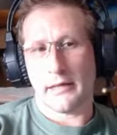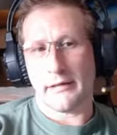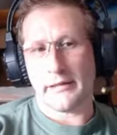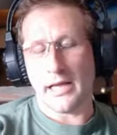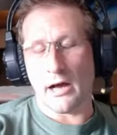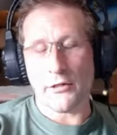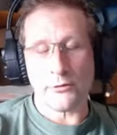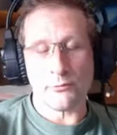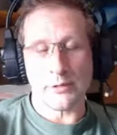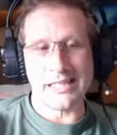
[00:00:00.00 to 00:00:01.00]
The other
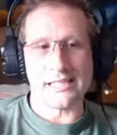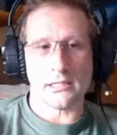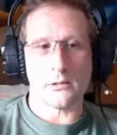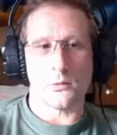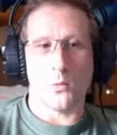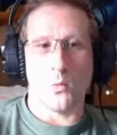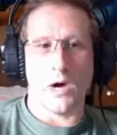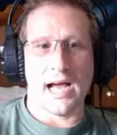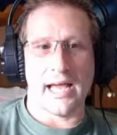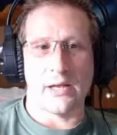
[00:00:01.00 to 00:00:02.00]
reason
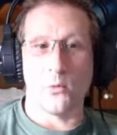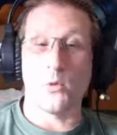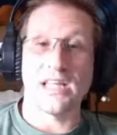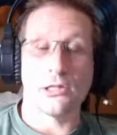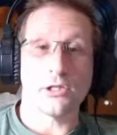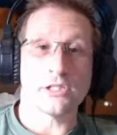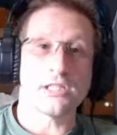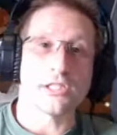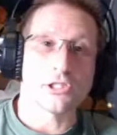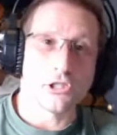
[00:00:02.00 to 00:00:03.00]
why we look to
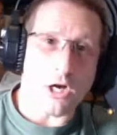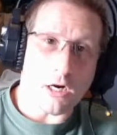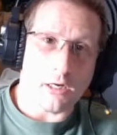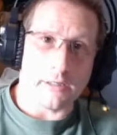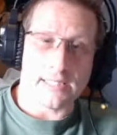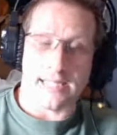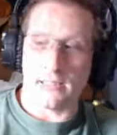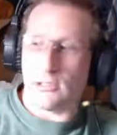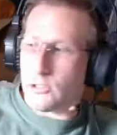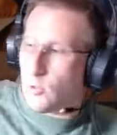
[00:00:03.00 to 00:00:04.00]
the stars
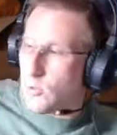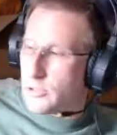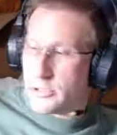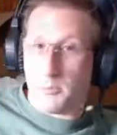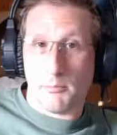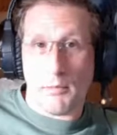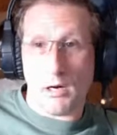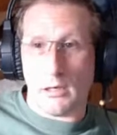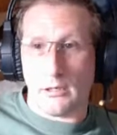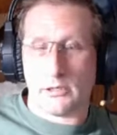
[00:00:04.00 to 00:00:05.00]
and look towards
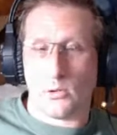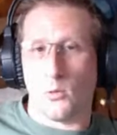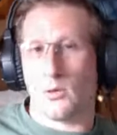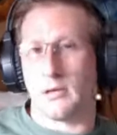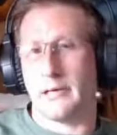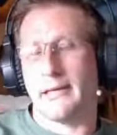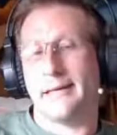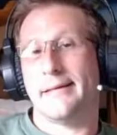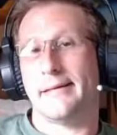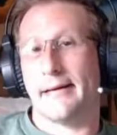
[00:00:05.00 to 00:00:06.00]
Mars, or
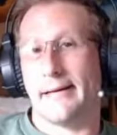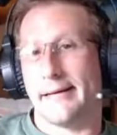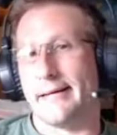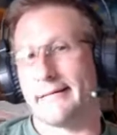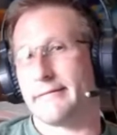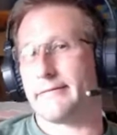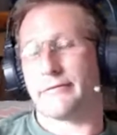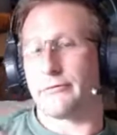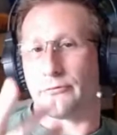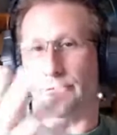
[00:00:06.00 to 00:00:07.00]

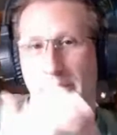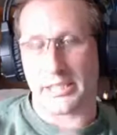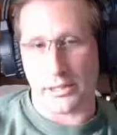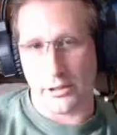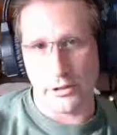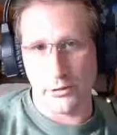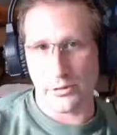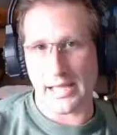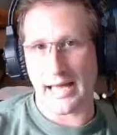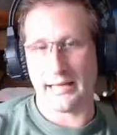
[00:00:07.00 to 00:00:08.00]
recent
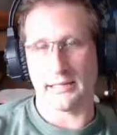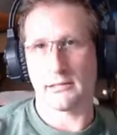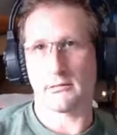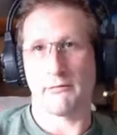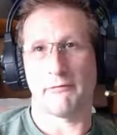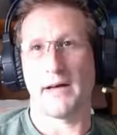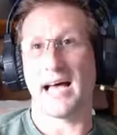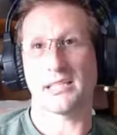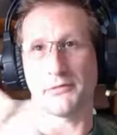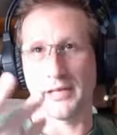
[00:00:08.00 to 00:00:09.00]
news has
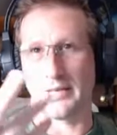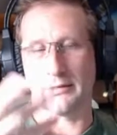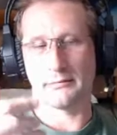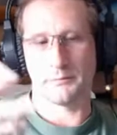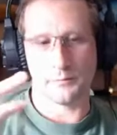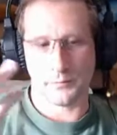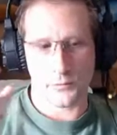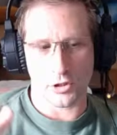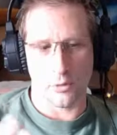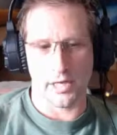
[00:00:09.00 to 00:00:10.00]
phosphine
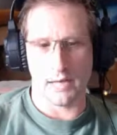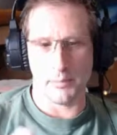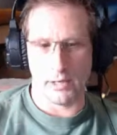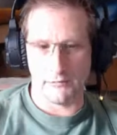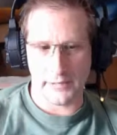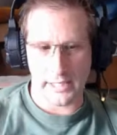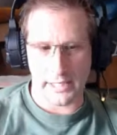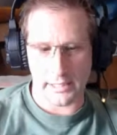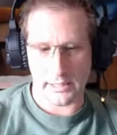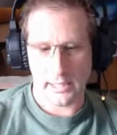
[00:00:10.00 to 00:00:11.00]
showing up on
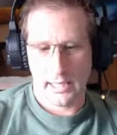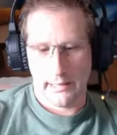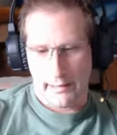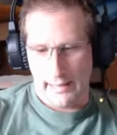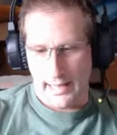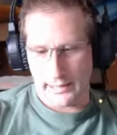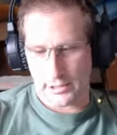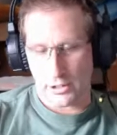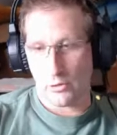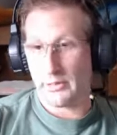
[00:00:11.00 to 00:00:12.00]
Venus, and
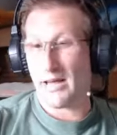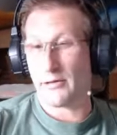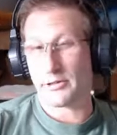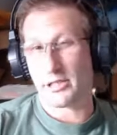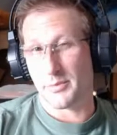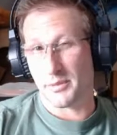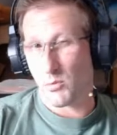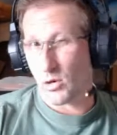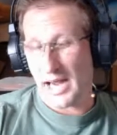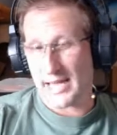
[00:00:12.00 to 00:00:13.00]
so now there's going to be
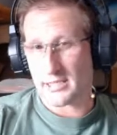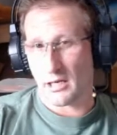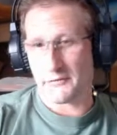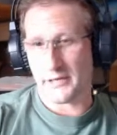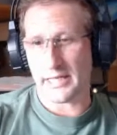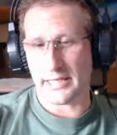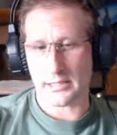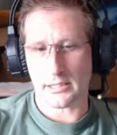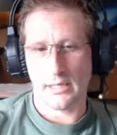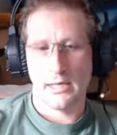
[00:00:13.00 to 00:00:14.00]
more eyes on Venus.